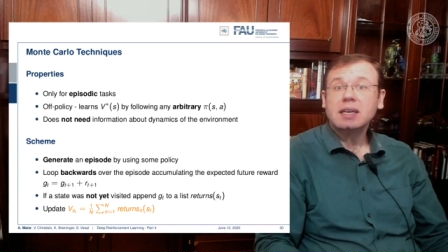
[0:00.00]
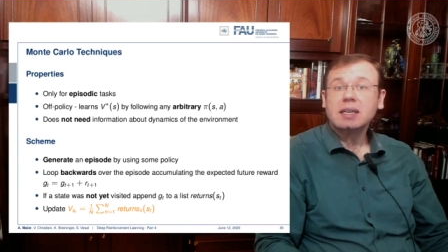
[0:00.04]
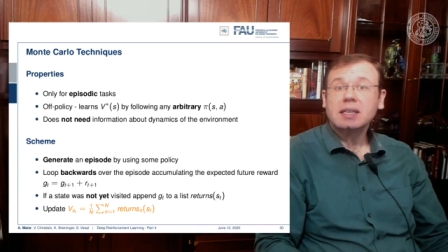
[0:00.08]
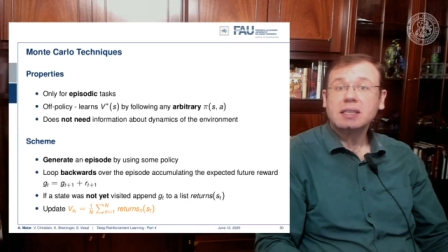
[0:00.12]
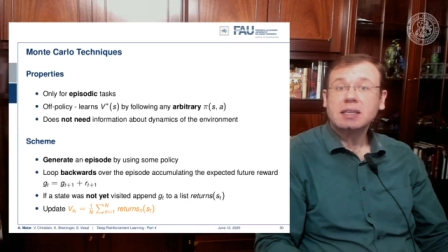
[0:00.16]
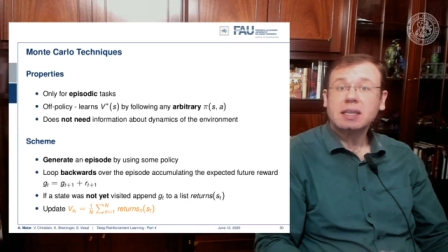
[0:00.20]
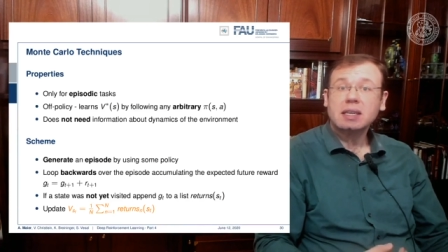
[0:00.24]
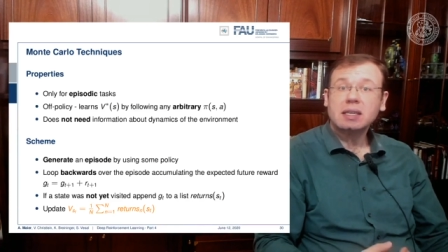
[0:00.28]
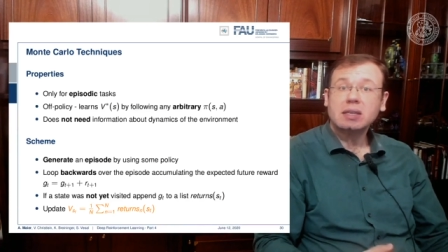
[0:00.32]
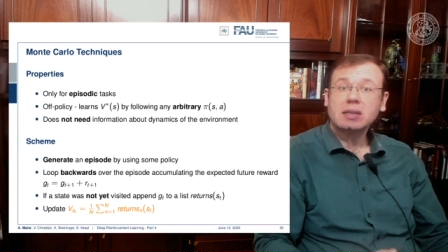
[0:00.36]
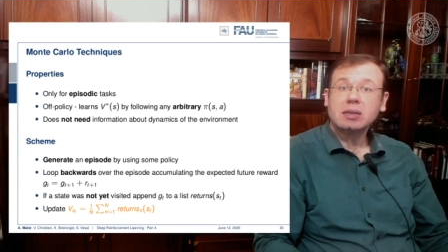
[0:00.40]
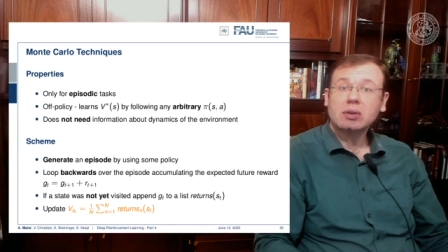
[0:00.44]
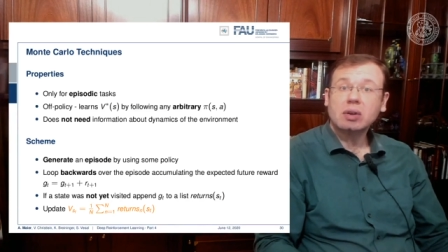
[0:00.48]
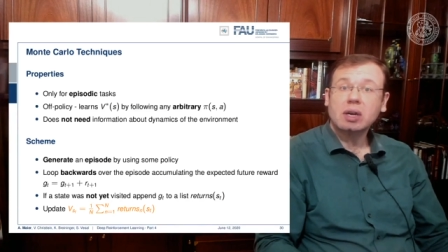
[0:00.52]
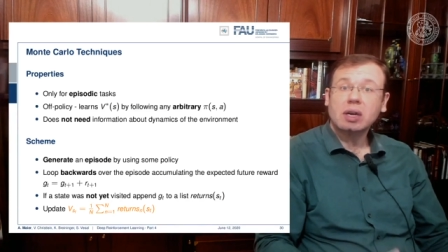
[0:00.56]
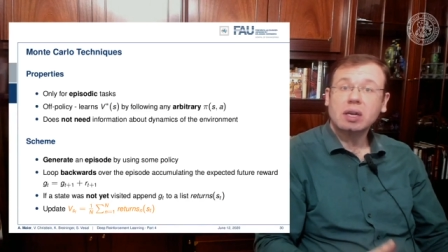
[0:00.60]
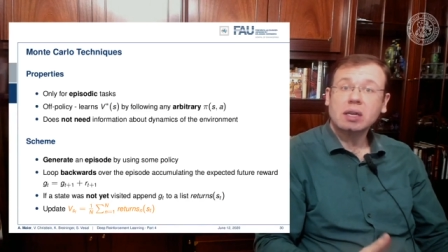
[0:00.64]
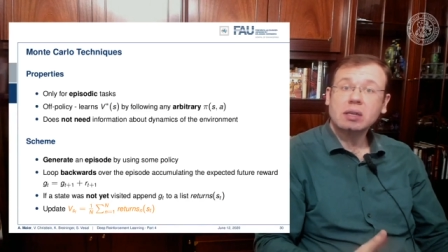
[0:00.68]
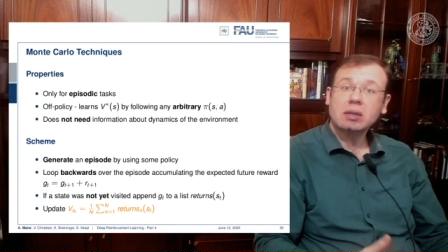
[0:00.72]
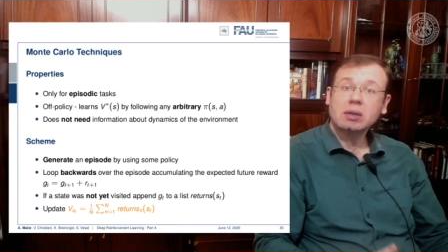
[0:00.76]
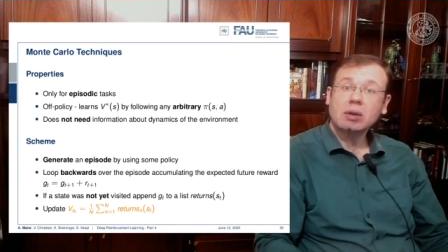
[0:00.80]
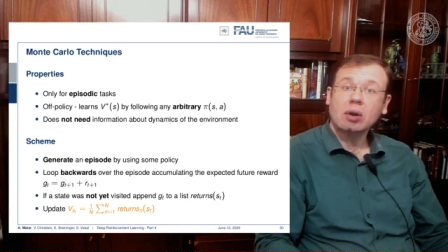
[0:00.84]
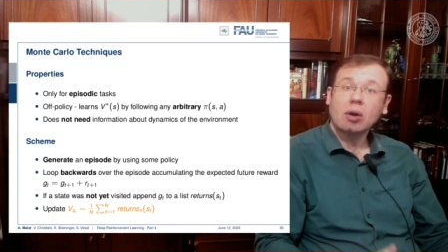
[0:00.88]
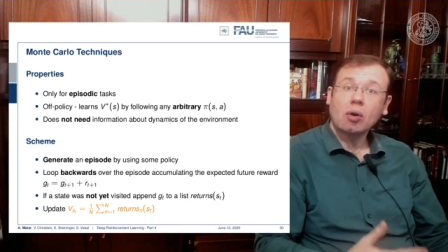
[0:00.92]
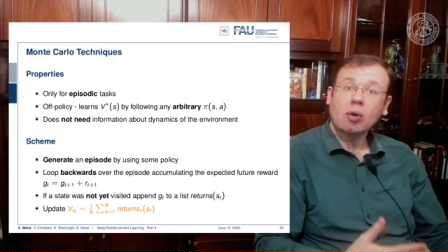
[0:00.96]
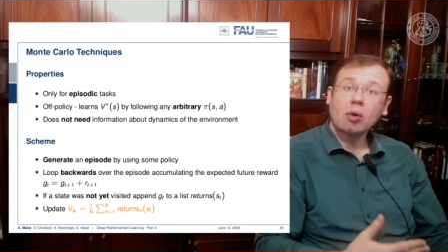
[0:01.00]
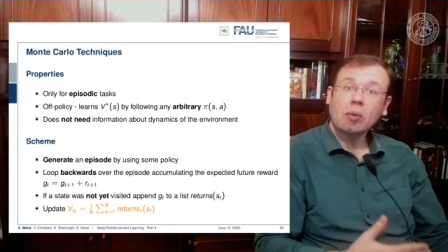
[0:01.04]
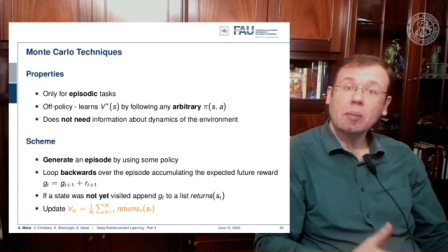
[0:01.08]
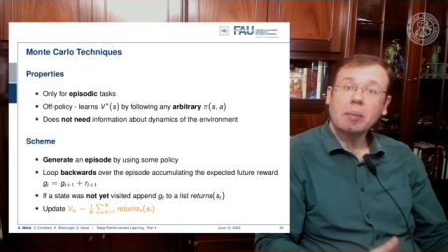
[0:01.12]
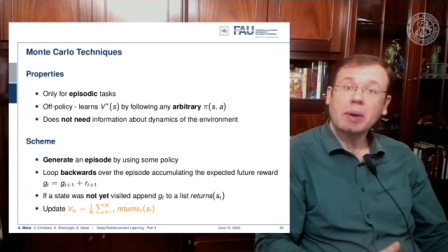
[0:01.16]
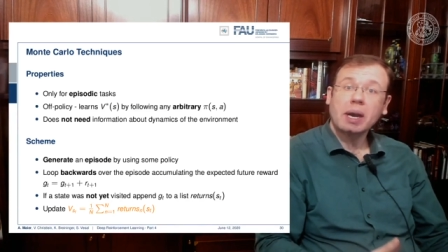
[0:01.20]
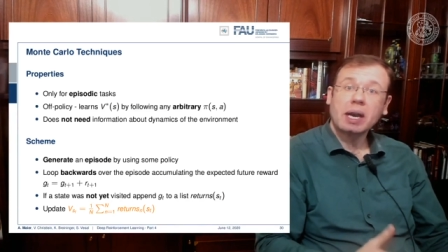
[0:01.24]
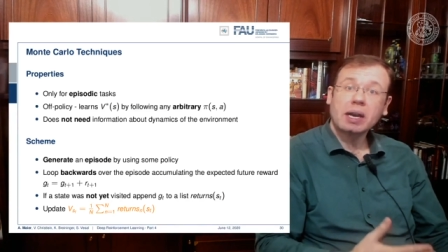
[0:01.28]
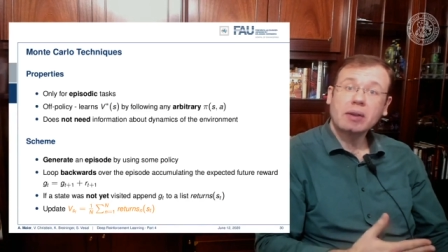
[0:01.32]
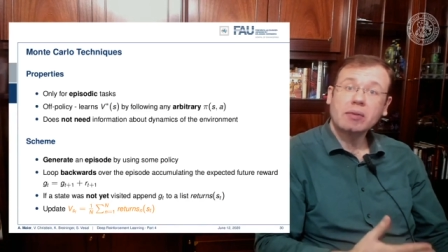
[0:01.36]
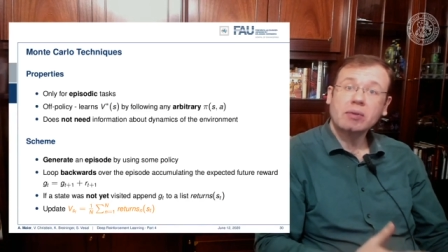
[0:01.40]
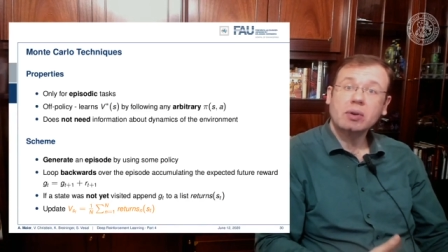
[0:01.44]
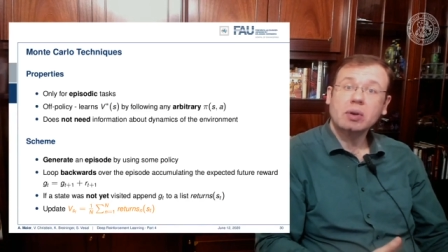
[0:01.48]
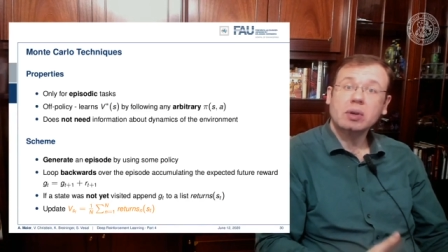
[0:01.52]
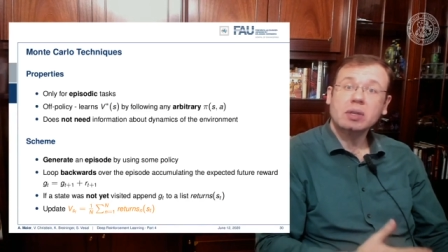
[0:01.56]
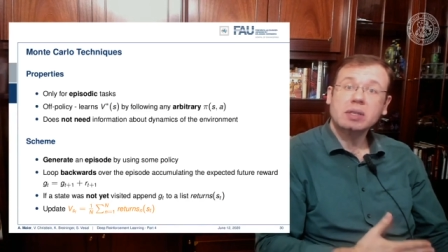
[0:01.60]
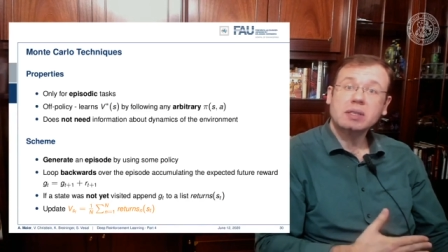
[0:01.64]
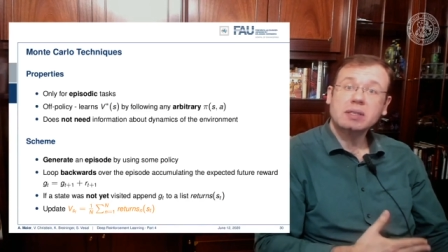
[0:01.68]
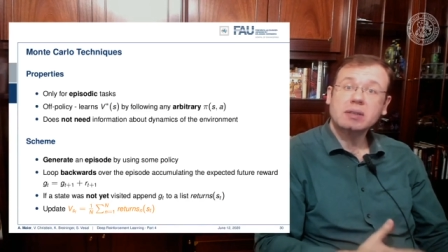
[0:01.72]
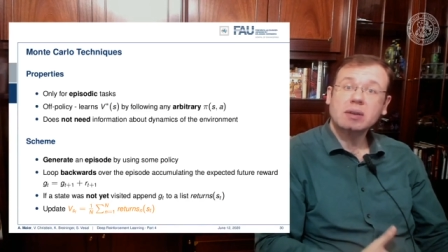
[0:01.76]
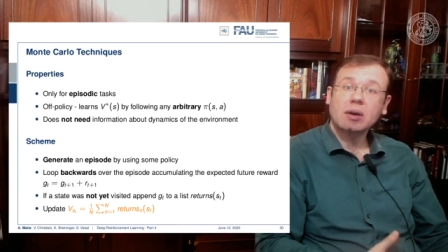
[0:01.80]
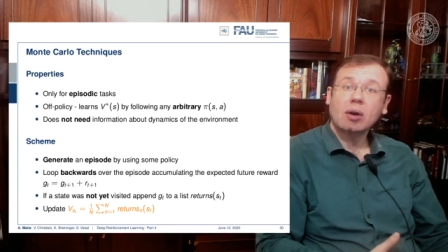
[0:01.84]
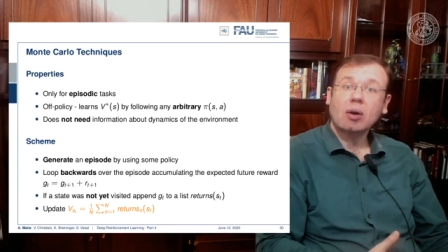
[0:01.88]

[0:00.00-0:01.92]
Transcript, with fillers: Then you can go backwards